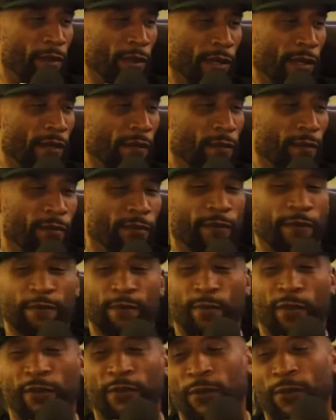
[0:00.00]
but even
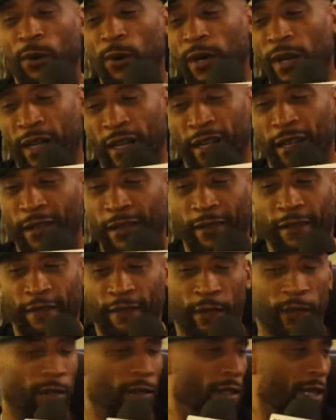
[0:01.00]
before they
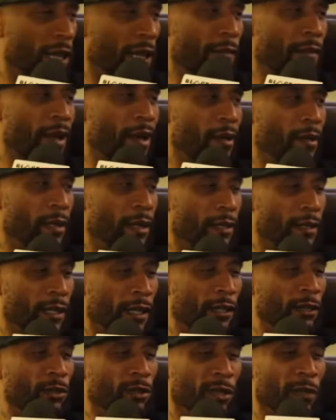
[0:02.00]
first came out, like
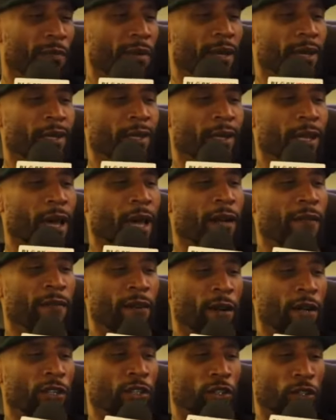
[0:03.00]
they used to be at a lot of
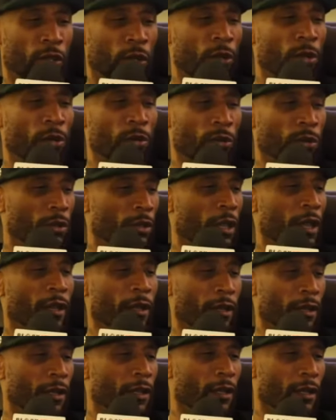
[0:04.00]
our shows,
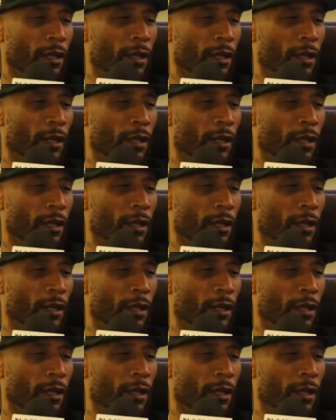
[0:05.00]
like